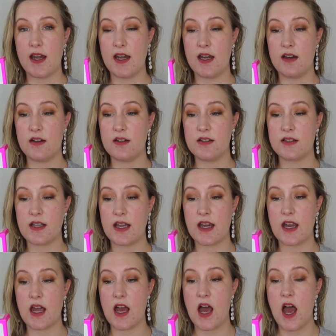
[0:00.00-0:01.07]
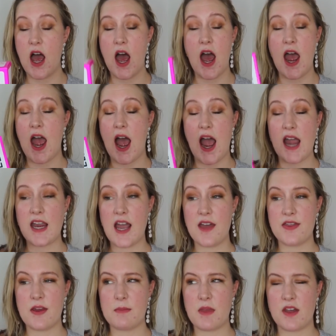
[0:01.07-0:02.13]
heels. Like, I
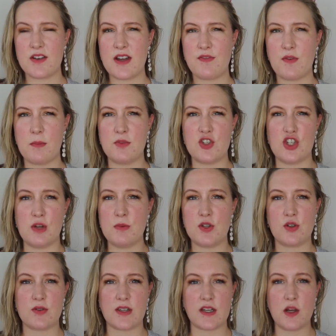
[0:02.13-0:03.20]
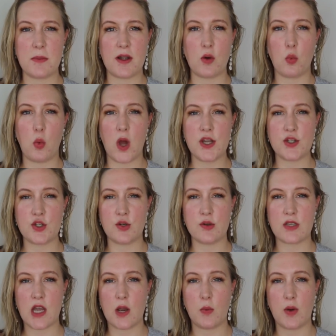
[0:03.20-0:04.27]
got them the other day from gym shoes. Like, no matter what
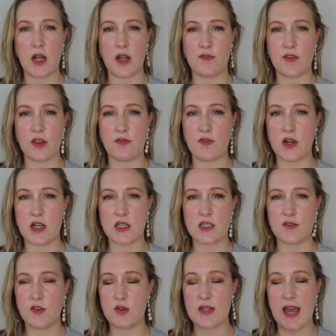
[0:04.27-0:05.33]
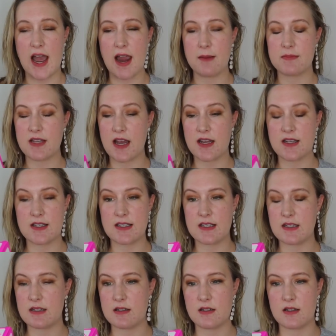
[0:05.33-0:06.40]
shoes I wear for the first few times, I
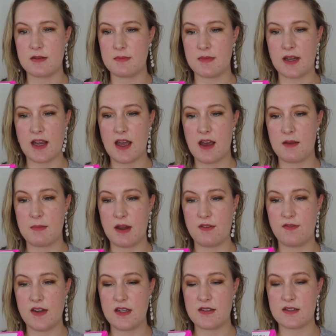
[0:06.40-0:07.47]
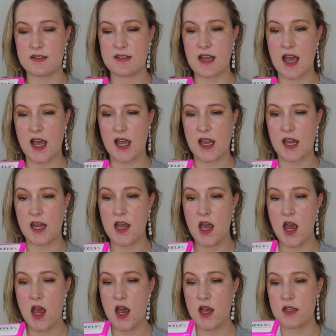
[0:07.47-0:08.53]
just, oh my god, my feet just die.
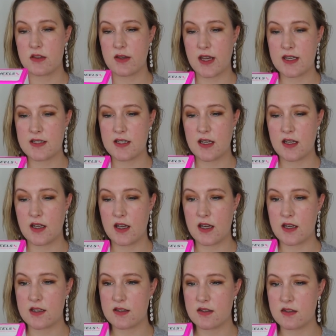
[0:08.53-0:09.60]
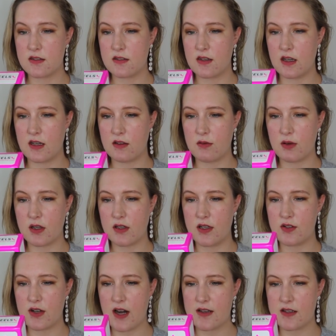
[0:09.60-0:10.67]
So I guess it like, it
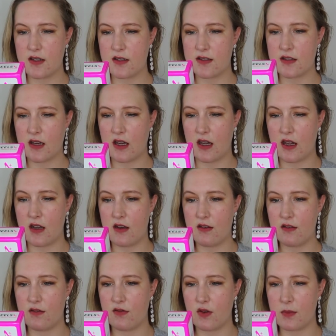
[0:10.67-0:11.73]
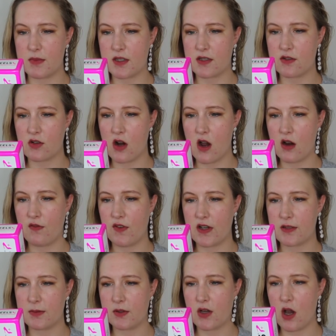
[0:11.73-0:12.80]
quickly dries on the skin, forms a strong
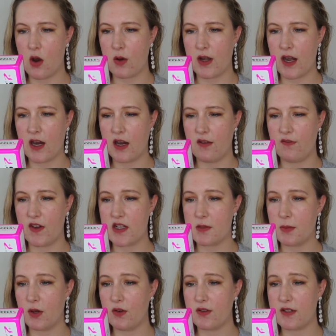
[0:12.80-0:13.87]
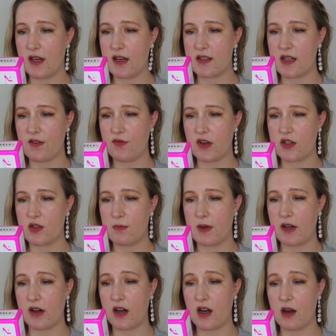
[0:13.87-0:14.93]
flexible coating, invisible anti-friction
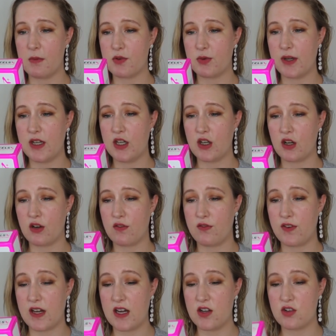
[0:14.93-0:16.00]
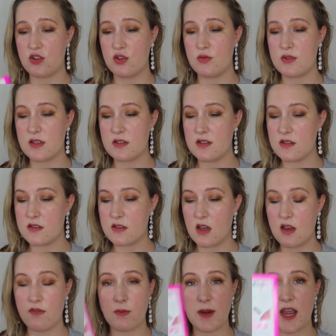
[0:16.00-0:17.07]
barrier in between your feet and your shoes. This is,
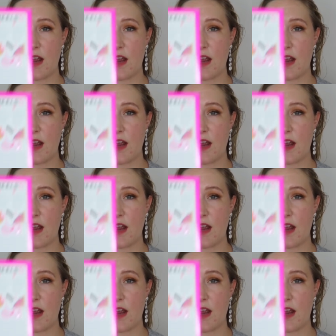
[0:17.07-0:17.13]
oh my